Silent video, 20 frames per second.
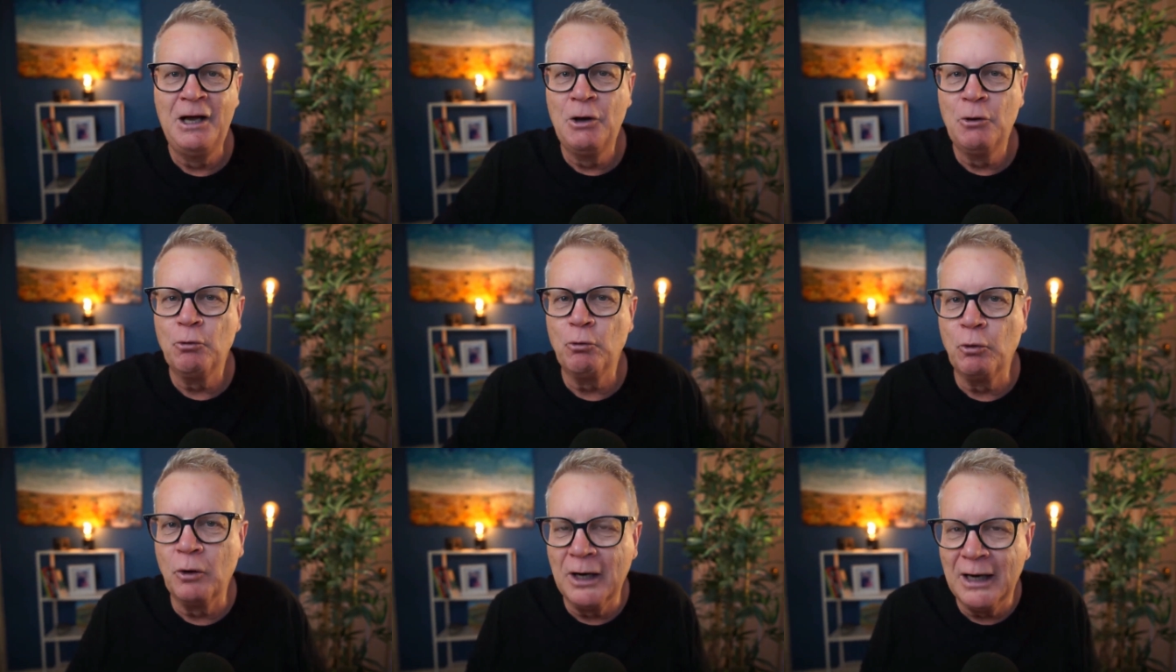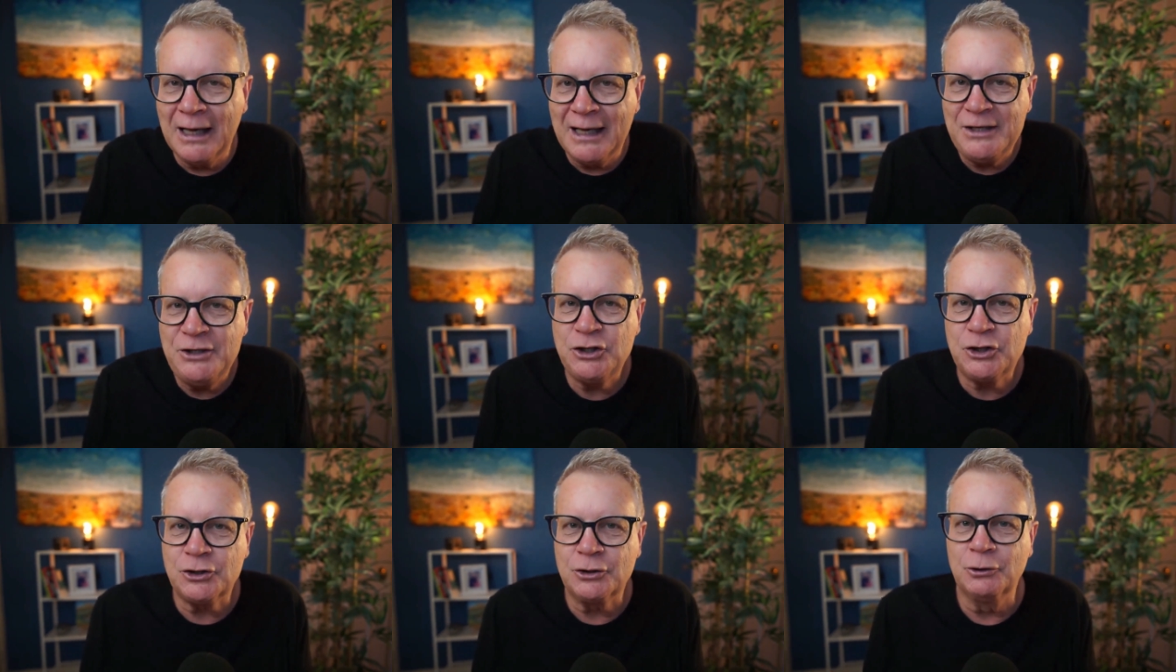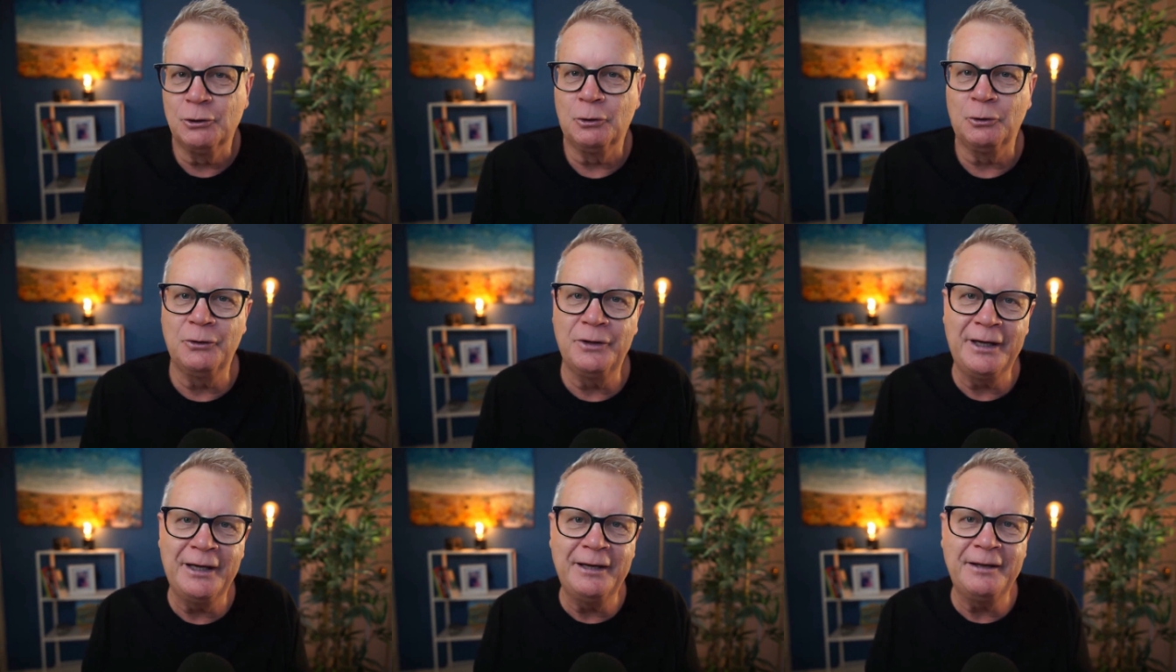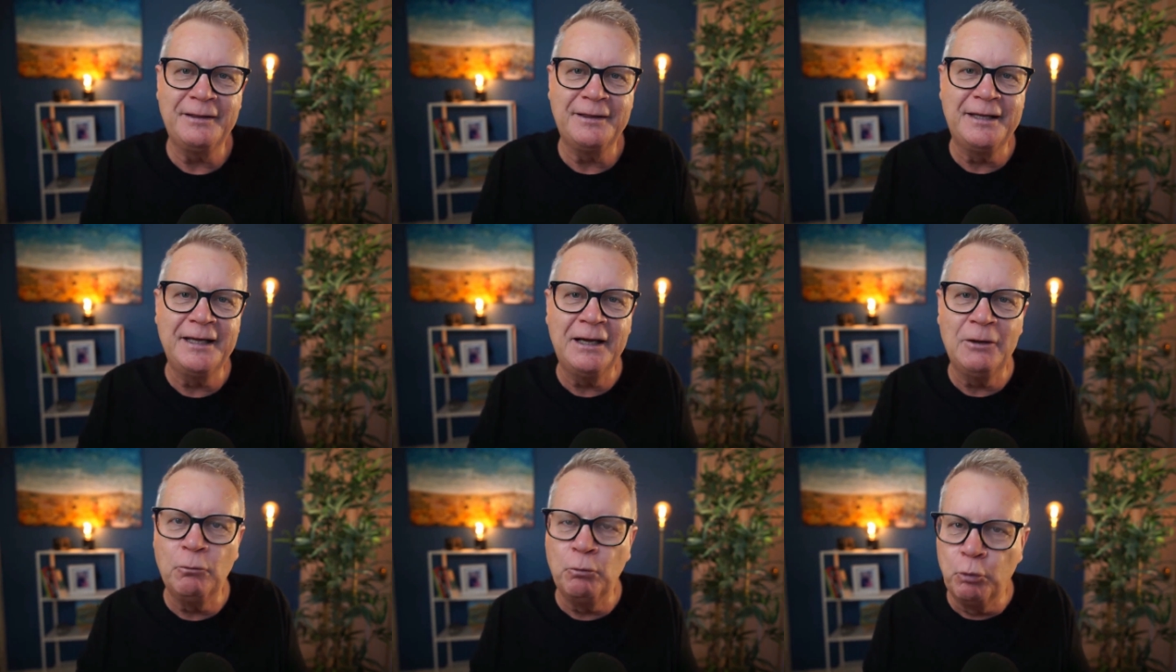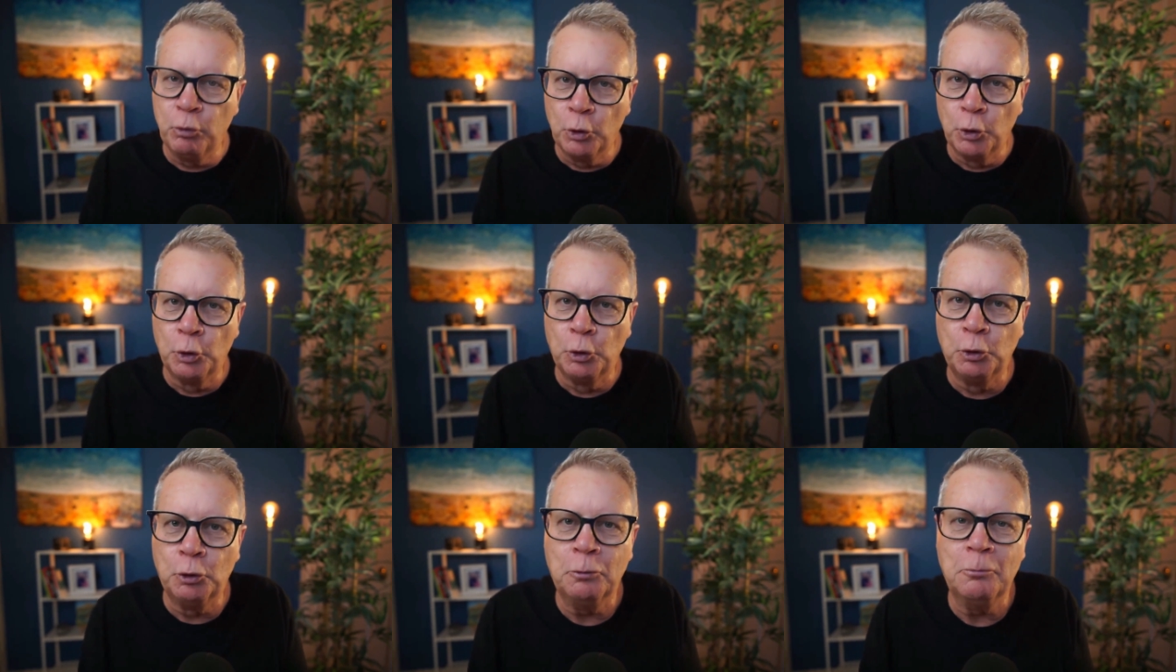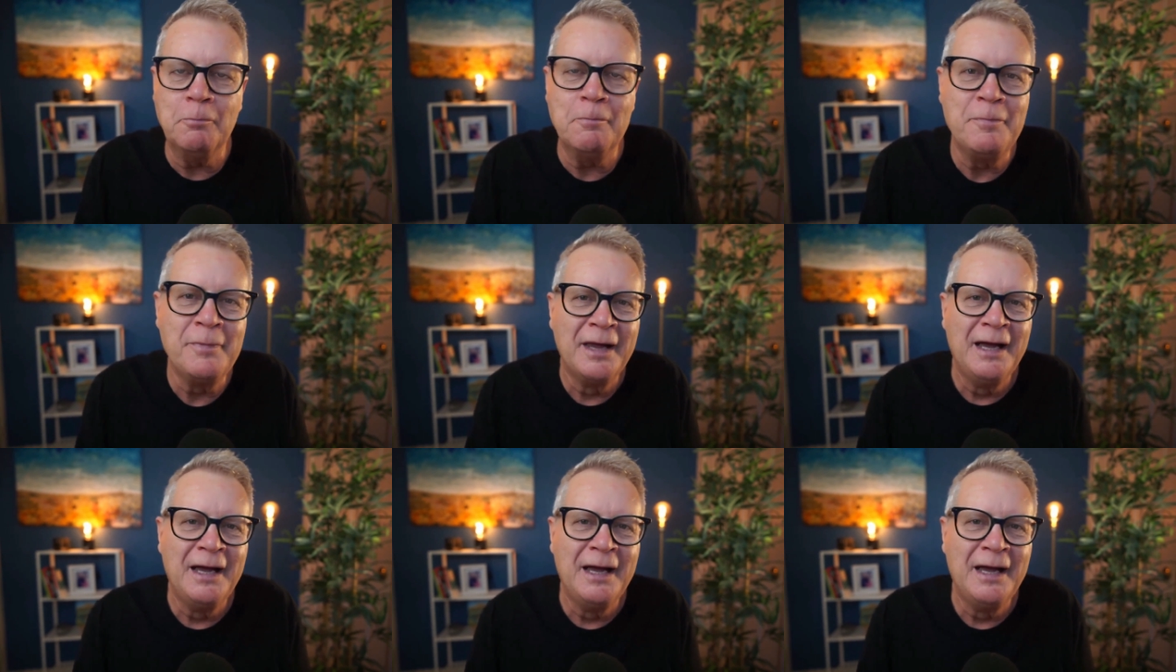relational, they're warm.